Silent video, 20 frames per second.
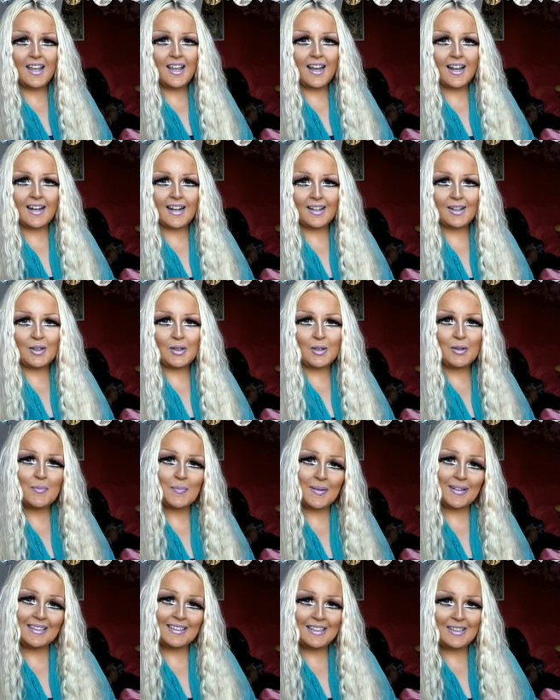and I cut
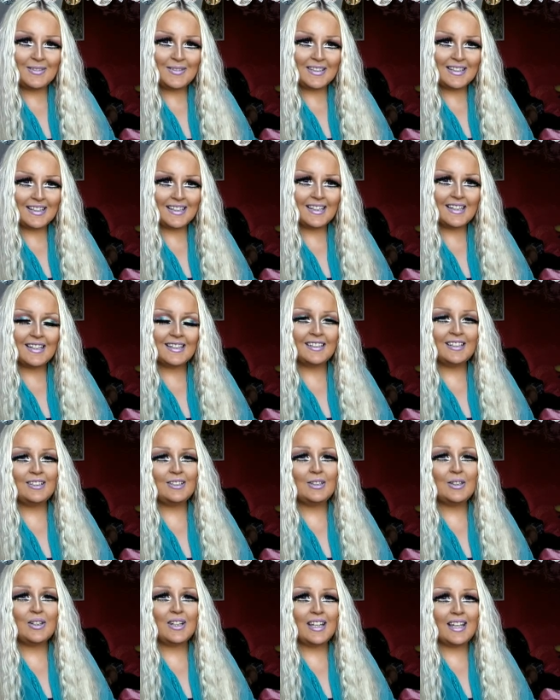my knee with it, and it
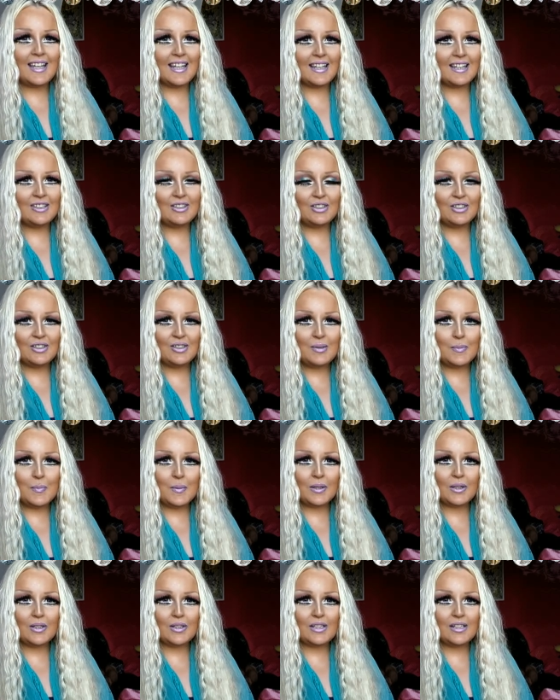took ages
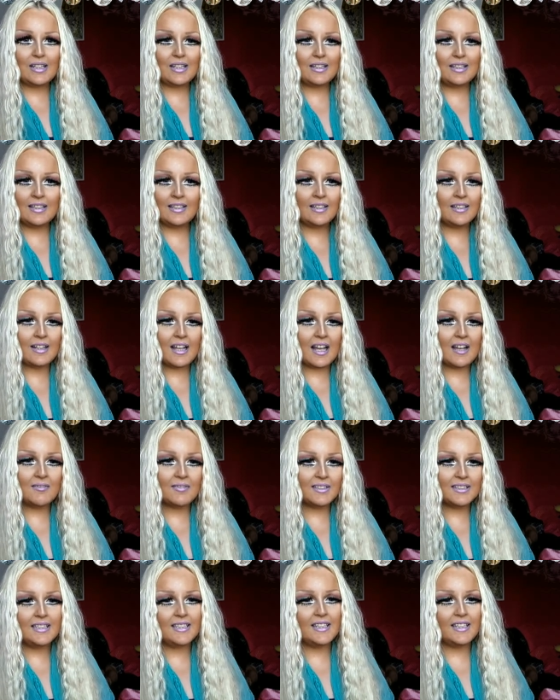because he didn't have
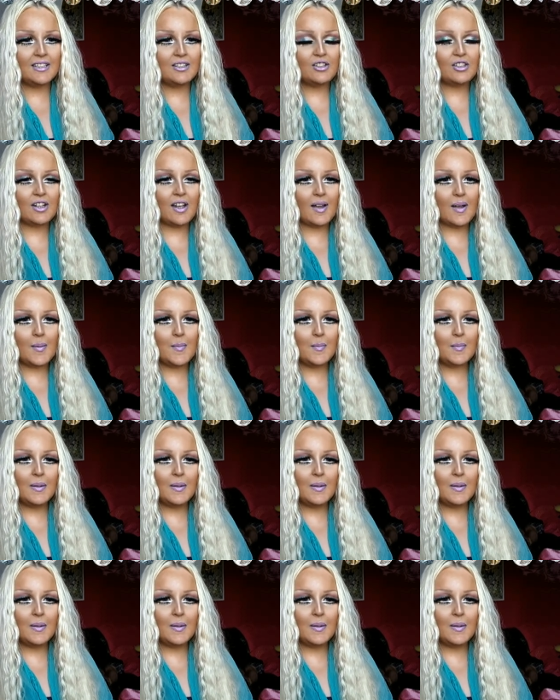anything sharp.